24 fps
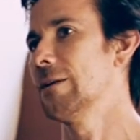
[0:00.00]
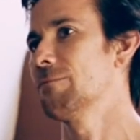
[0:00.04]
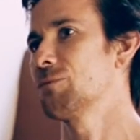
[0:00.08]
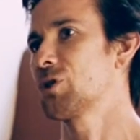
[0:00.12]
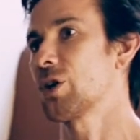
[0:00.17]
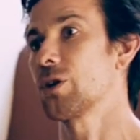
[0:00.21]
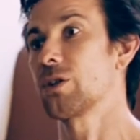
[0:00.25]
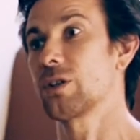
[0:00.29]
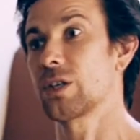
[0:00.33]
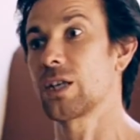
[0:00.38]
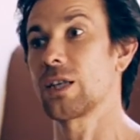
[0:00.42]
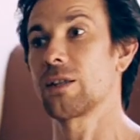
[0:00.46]

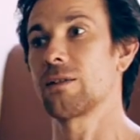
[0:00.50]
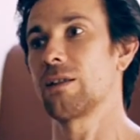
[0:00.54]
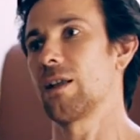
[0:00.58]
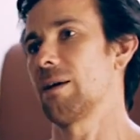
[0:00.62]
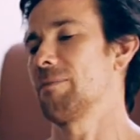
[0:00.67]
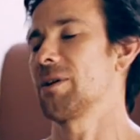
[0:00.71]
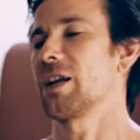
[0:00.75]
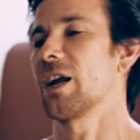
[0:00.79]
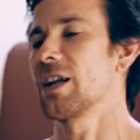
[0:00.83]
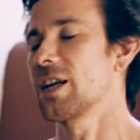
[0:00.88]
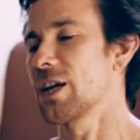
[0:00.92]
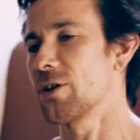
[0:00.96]
So I
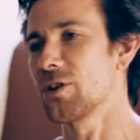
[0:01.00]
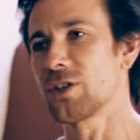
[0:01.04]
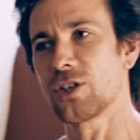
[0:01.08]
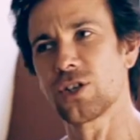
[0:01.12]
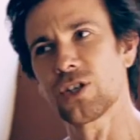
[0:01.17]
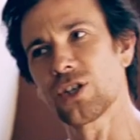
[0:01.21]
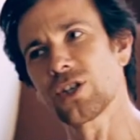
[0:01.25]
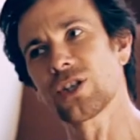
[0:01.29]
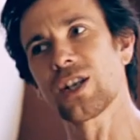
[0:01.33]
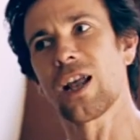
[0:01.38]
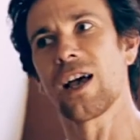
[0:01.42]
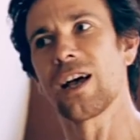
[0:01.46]
mean, I know this
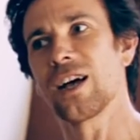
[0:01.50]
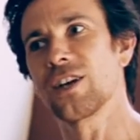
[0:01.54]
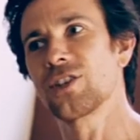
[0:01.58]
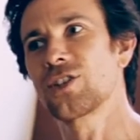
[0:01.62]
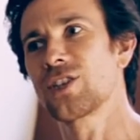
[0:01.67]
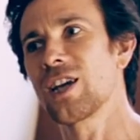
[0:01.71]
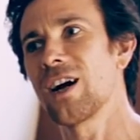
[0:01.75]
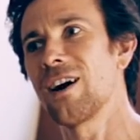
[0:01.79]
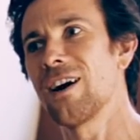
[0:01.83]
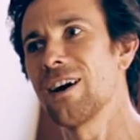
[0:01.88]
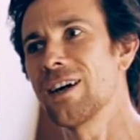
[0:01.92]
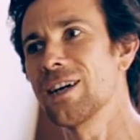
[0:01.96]
is a slight
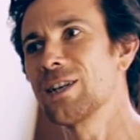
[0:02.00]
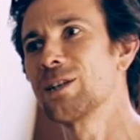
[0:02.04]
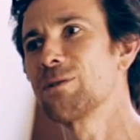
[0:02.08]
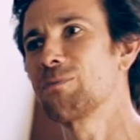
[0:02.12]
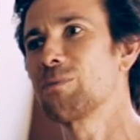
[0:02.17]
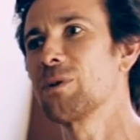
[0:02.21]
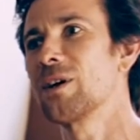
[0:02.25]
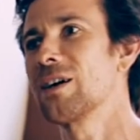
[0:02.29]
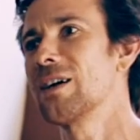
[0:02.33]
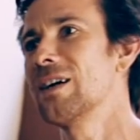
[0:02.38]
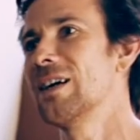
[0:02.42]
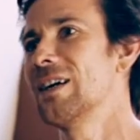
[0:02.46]
aside,
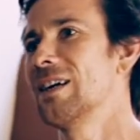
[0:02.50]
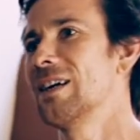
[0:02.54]
but